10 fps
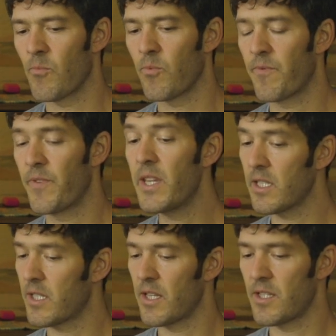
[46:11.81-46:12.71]

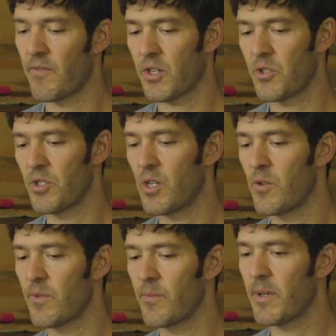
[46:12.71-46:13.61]
Feeding studies have actually
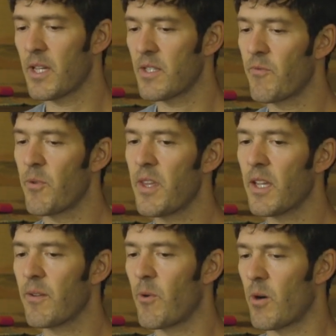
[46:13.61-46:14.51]
shown, because if we
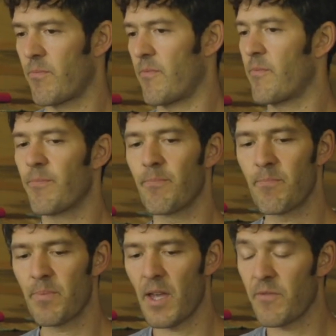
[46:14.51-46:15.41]
think, well,
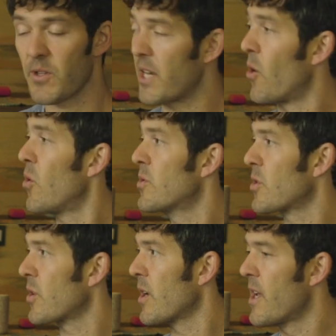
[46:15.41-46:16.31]
if you get
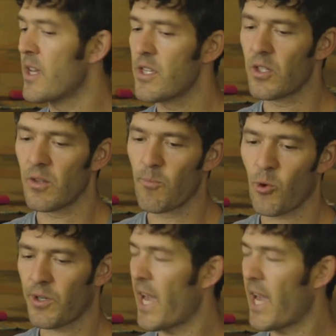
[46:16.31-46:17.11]
older, you're more